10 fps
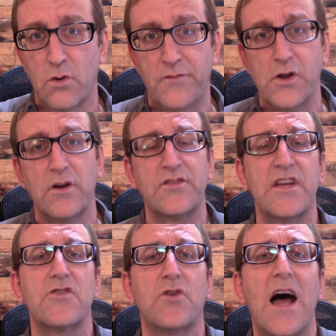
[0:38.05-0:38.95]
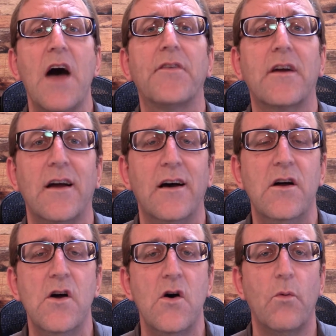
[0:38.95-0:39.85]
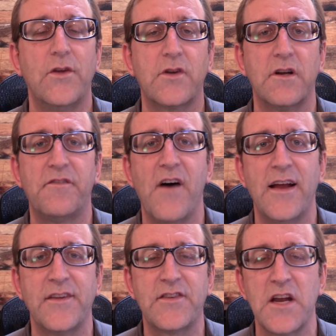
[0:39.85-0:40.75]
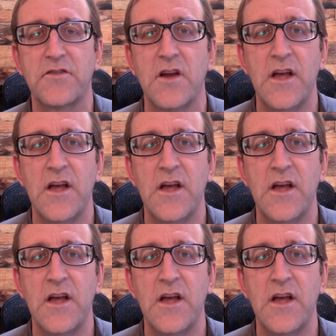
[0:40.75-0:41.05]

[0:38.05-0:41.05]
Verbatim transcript: Or if you go to Central Africa, one's going to find a